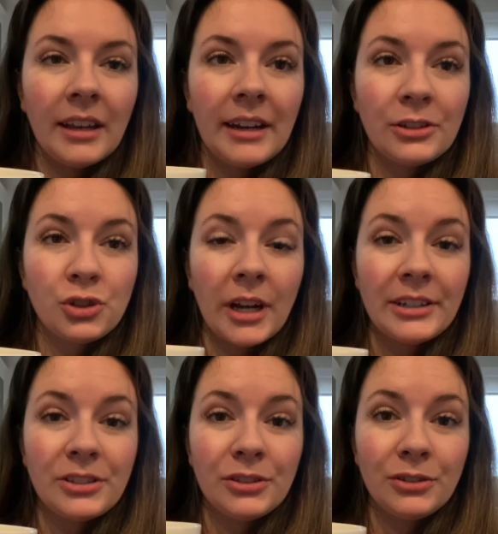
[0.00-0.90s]
and I try
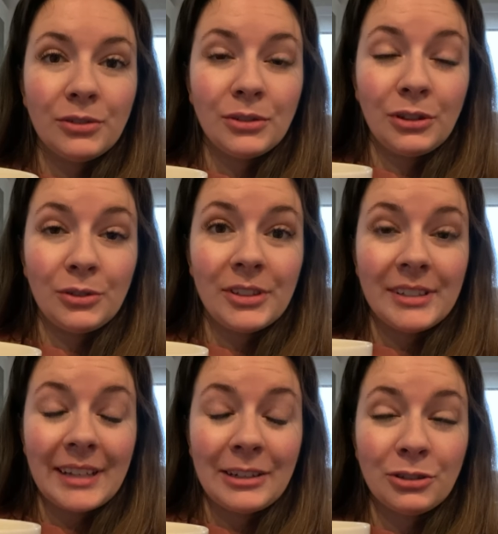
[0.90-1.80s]
to lose
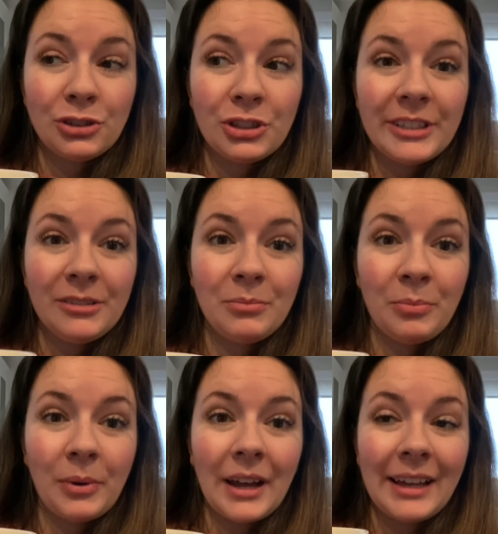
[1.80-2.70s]
his energy,
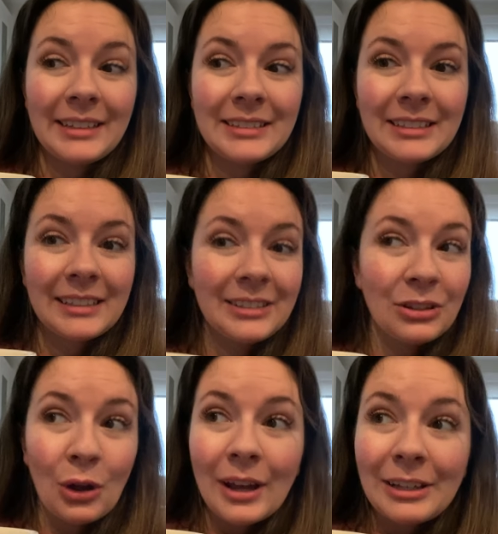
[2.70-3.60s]
but he's
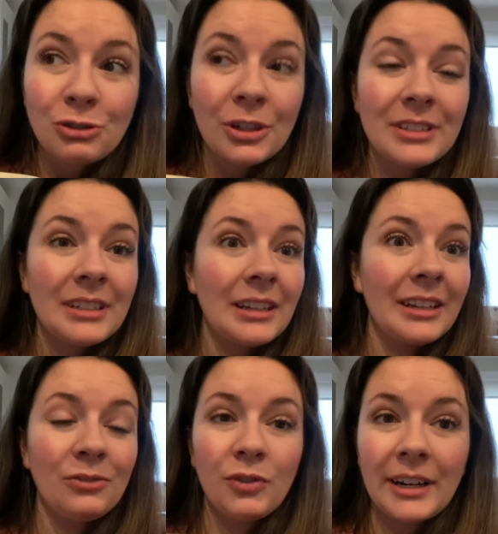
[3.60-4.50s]
not interested
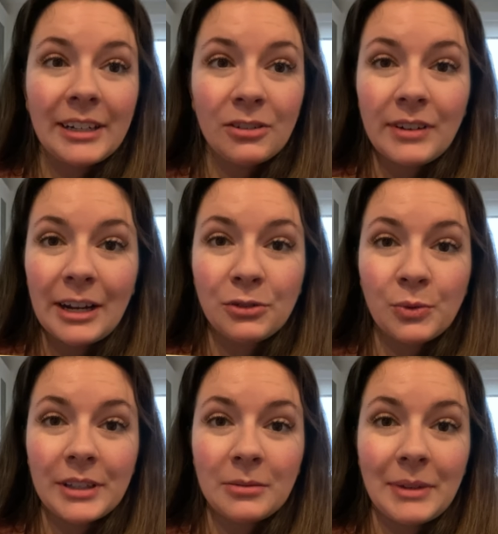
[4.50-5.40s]
in running around
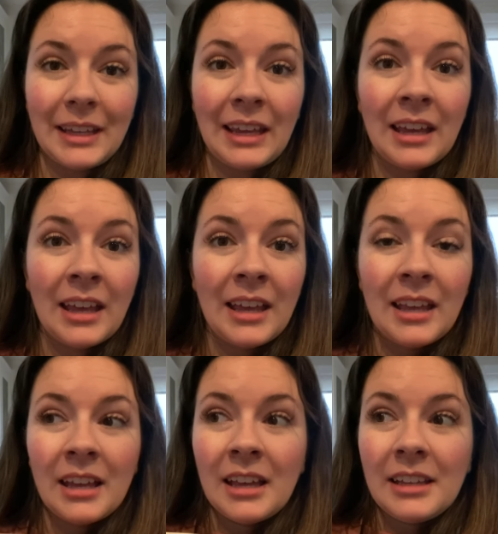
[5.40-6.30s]
with me.
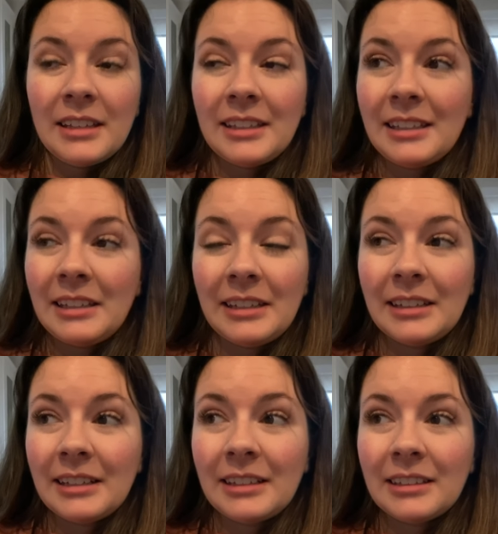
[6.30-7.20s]

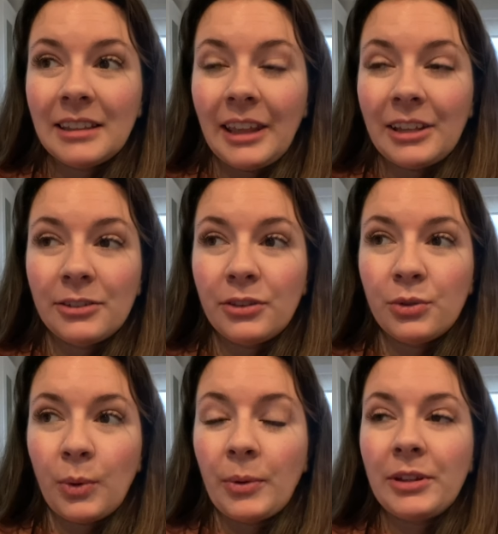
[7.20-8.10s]
He, like,
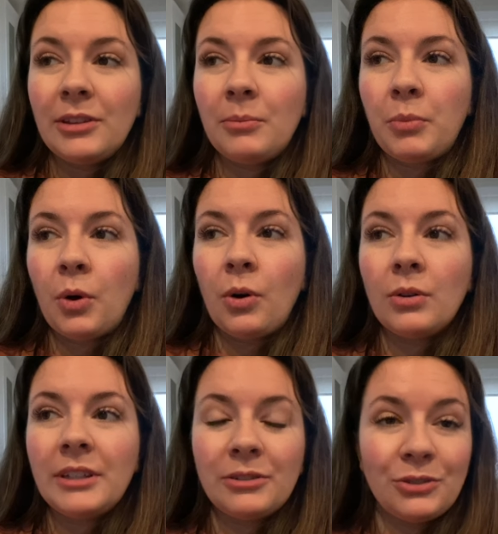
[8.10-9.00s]
throwing the
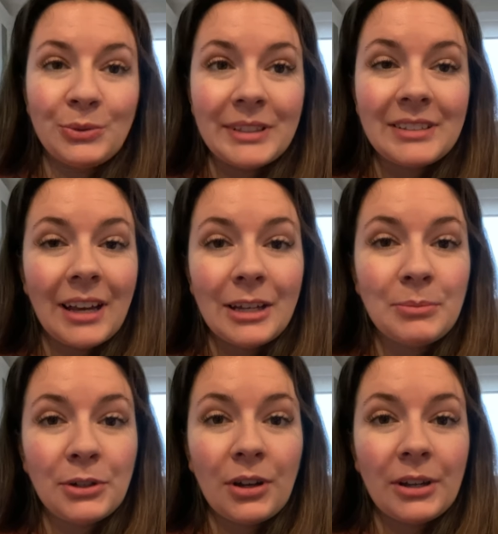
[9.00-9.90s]
ball, he'll do inside
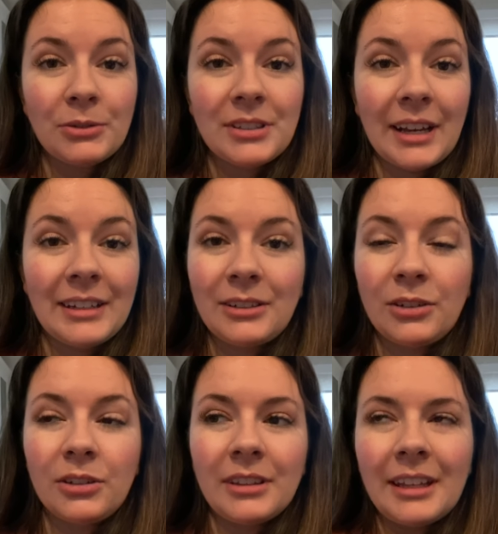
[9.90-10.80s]
but not outside, and
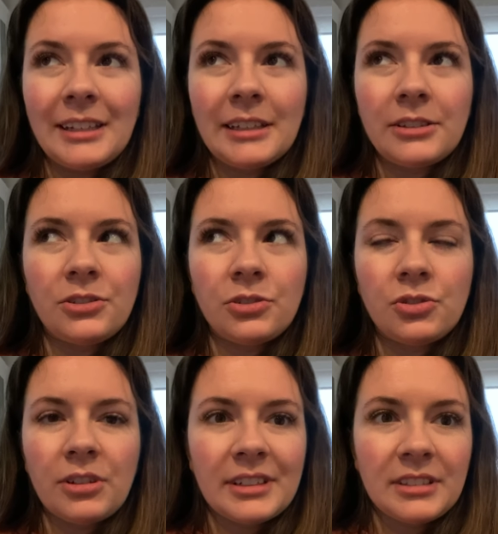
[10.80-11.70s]
then he gets
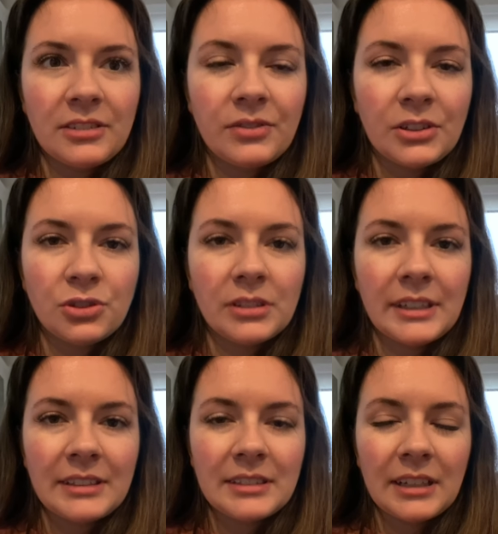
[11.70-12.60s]
distracted eventually
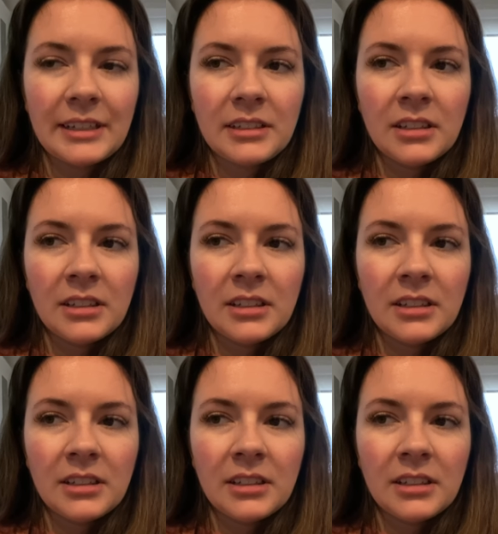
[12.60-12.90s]
inside.